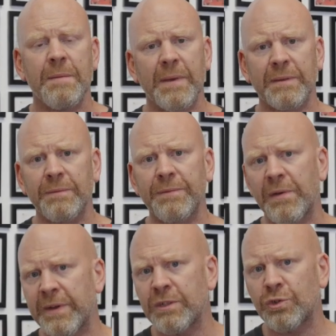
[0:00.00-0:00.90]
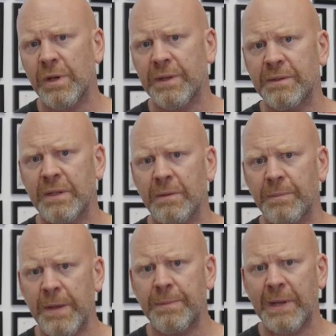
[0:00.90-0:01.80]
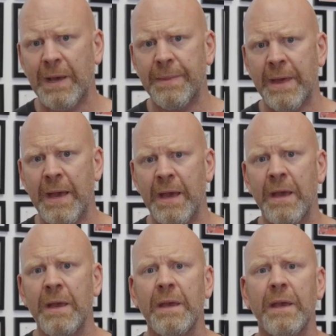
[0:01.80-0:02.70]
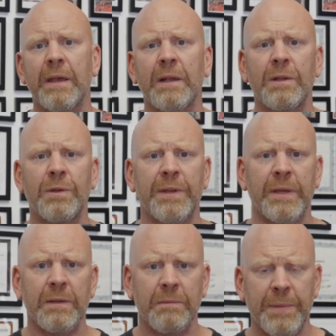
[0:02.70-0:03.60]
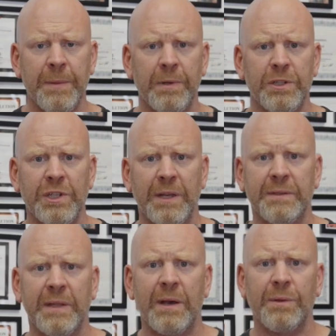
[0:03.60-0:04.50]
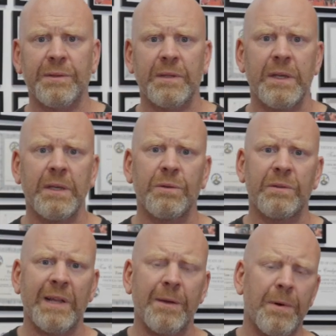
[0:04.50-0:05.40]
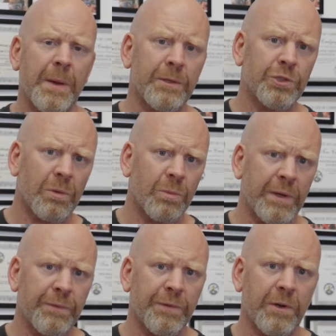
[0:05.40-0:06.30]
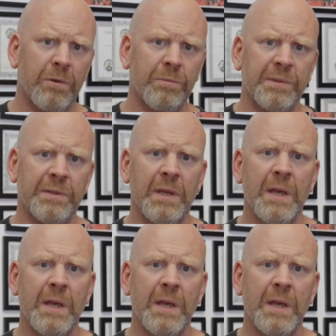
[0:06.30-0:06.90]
Met some very interesting people out there, including people like Chaz Stahelski, who's now behind the John Wick films.